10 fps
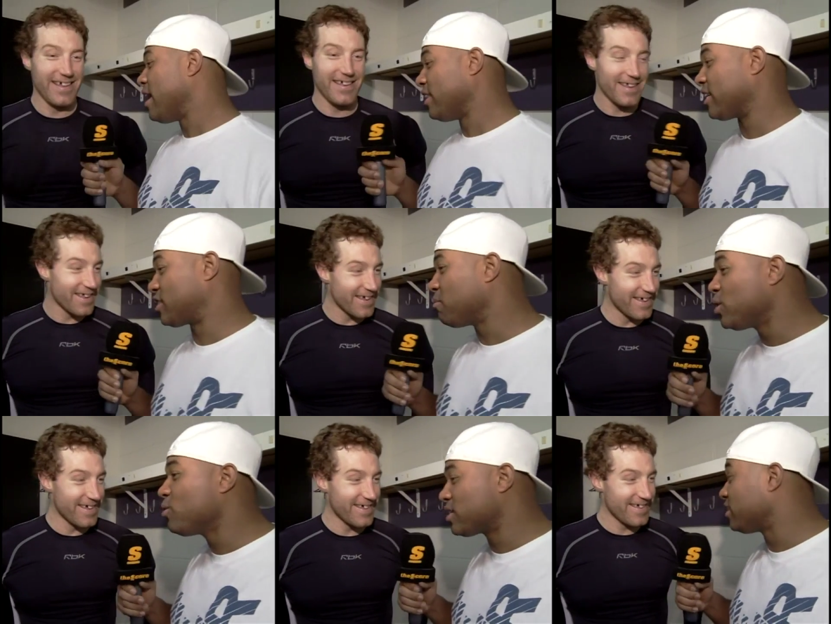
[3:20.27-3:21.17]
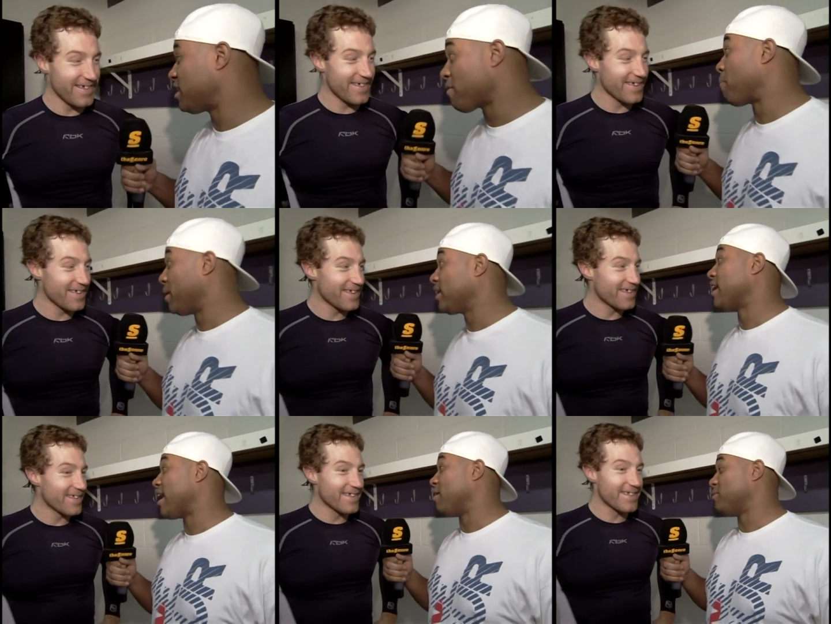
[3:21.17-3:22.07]
Speaker 1: Like some dudes on the team have big
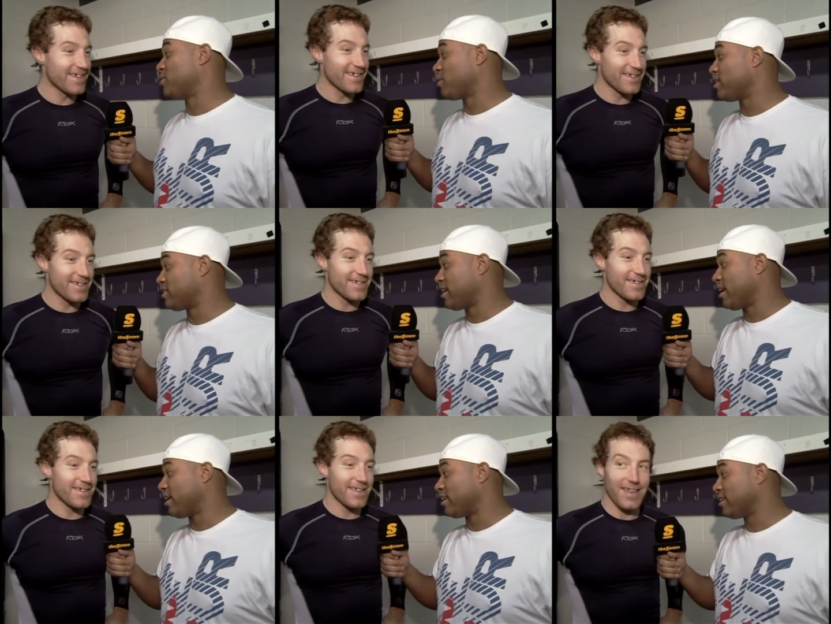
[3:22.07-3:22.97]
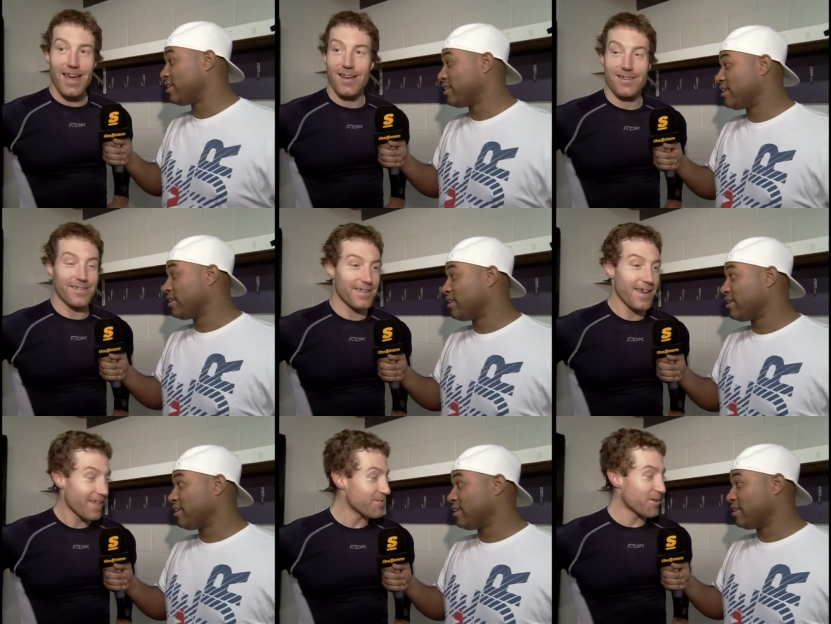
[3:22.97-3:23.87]
knobs. Is what you're saying? Yeah,
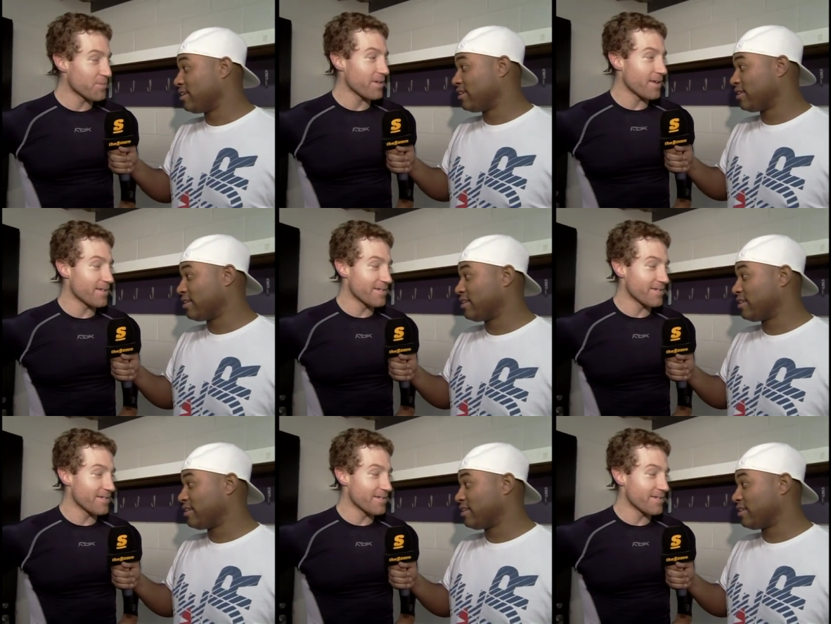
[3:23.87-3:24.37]
that's what I'm saying.